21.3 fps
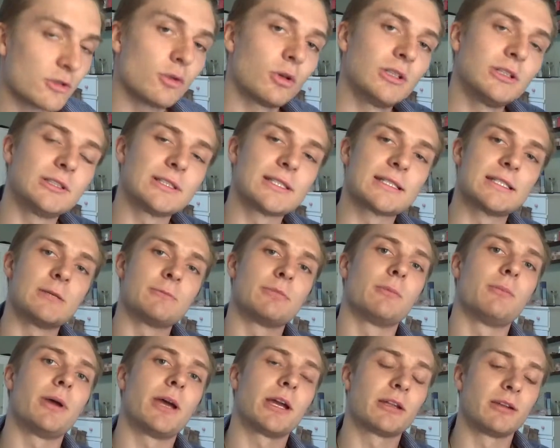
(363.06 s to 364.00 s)
So a little
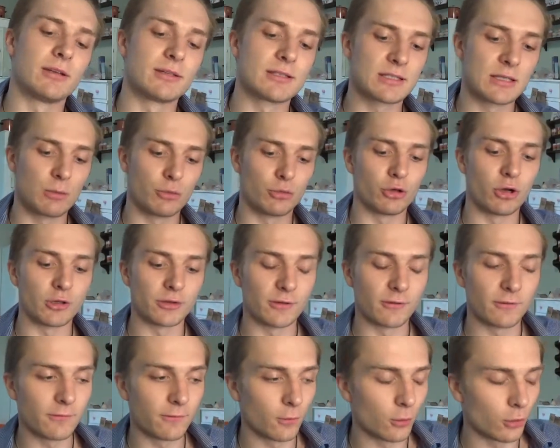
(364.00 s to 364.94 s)
snippet back in a summary
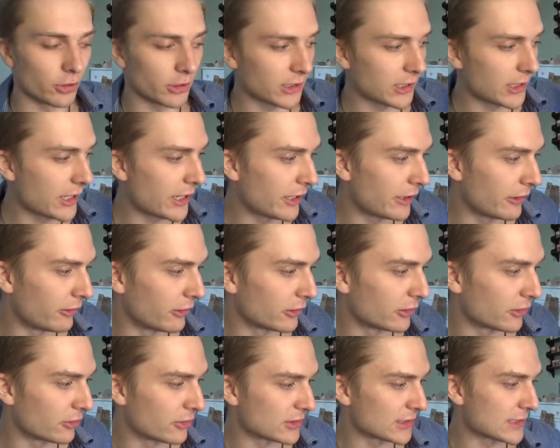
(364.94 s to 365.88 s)
on the 4
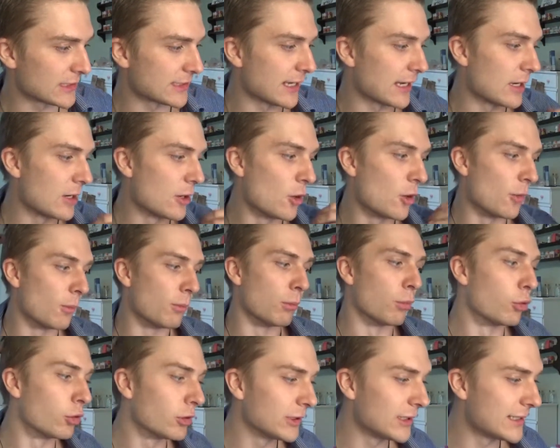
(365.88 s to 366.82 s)
characters is that
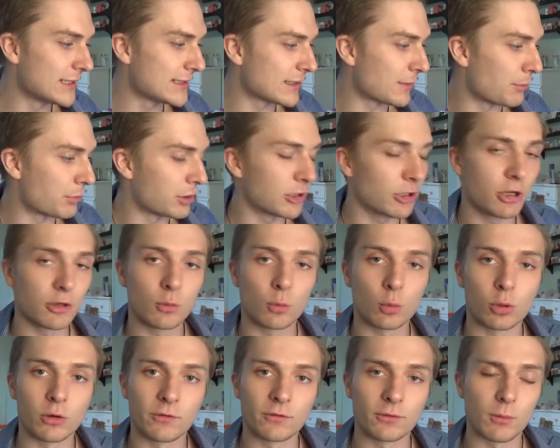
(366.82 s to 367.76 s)
Morley is a play
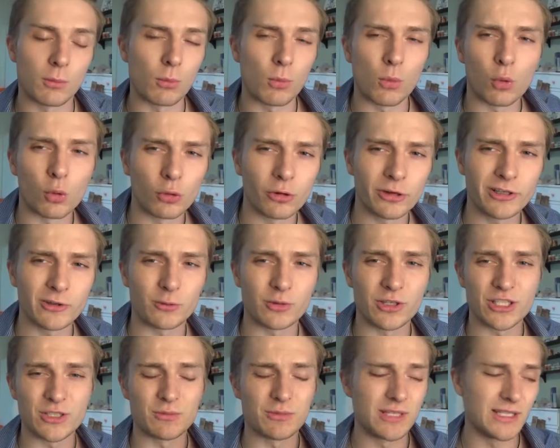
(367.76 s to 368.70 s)
on word for Mori,
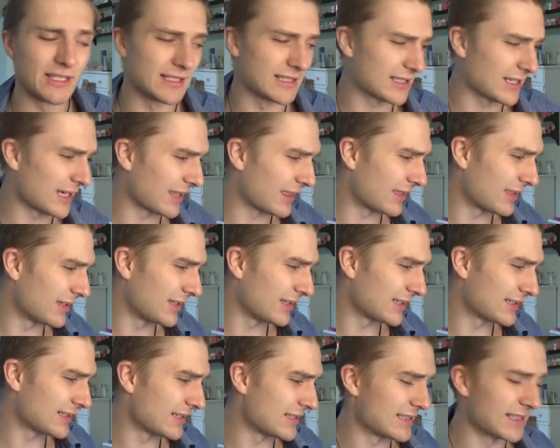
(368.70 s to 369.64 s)
which means, I
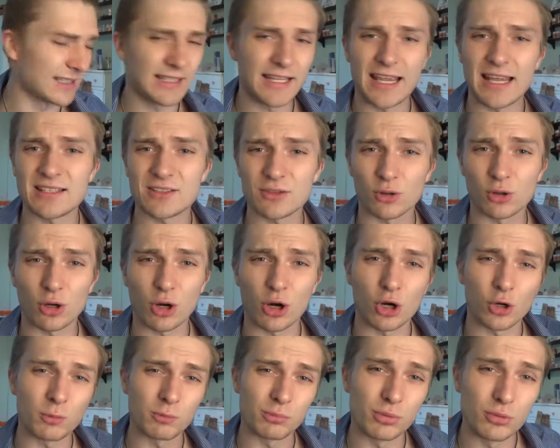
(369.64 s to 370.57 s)
think it says lance or
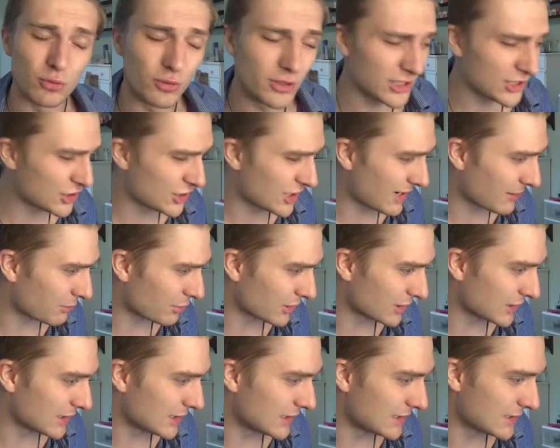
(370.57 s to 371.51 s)
harpoon in
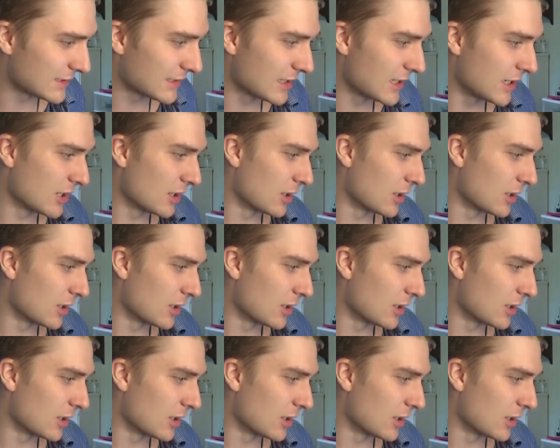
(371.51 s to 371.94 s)
Japanese.